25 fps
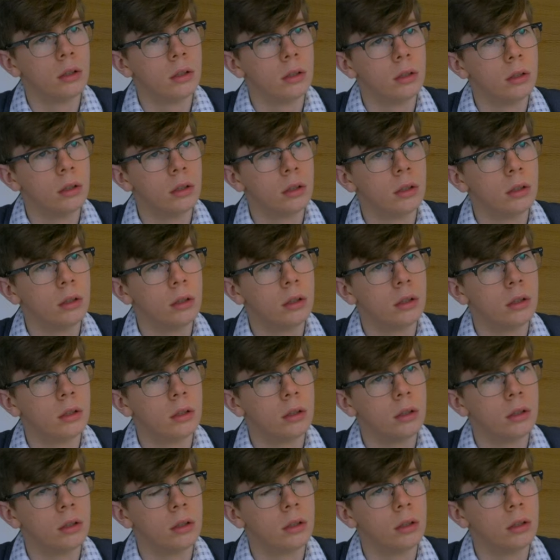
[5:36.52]

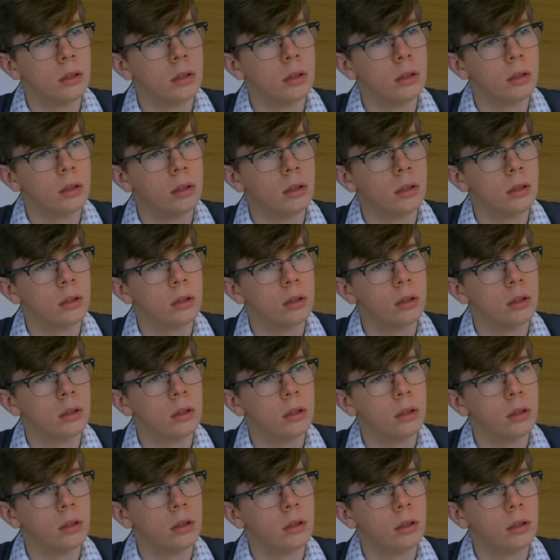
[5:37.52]

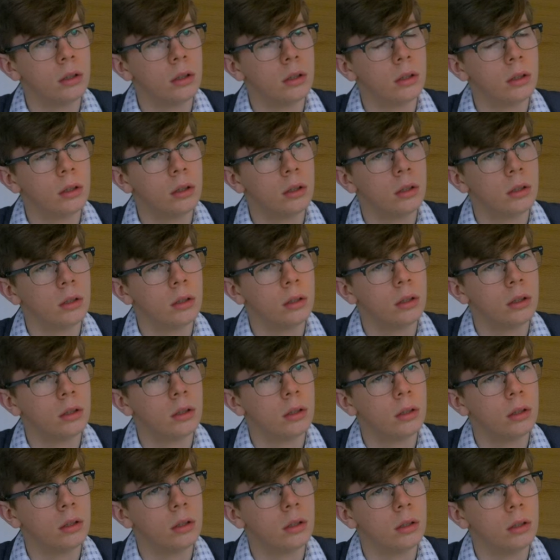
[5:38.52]

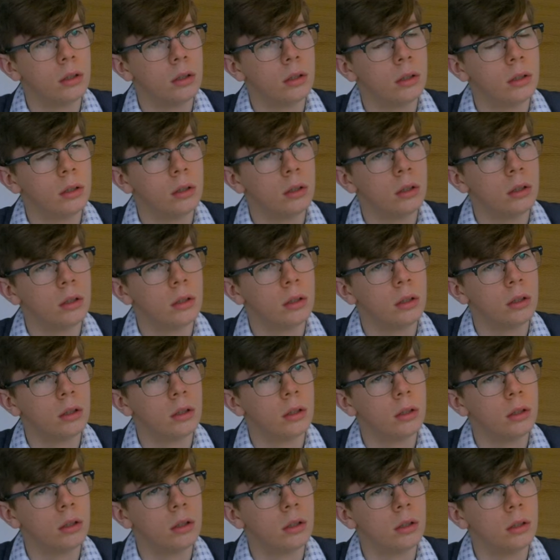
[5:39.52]

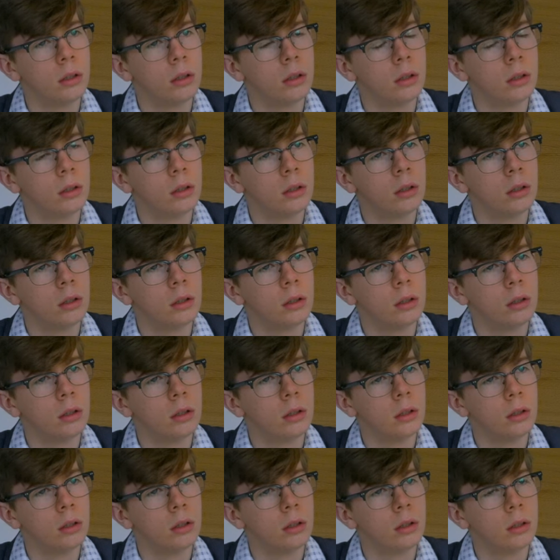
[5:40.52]

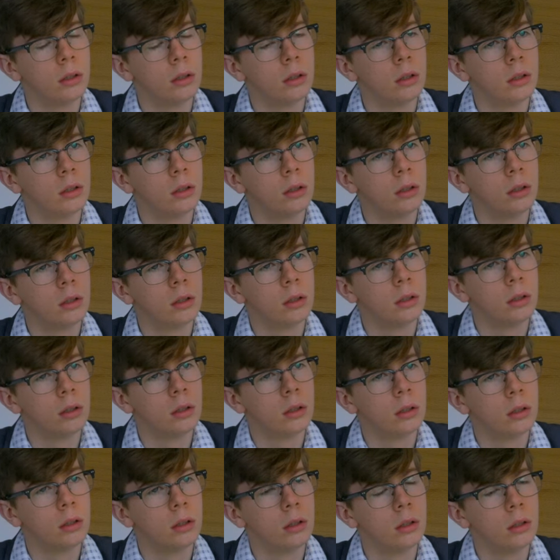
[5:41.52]

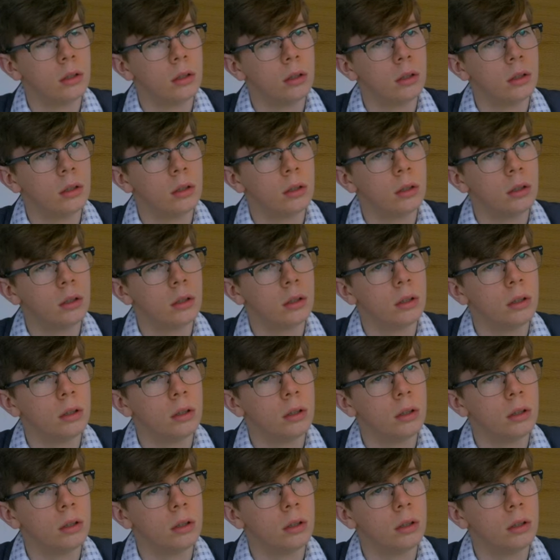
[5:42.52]
(silence)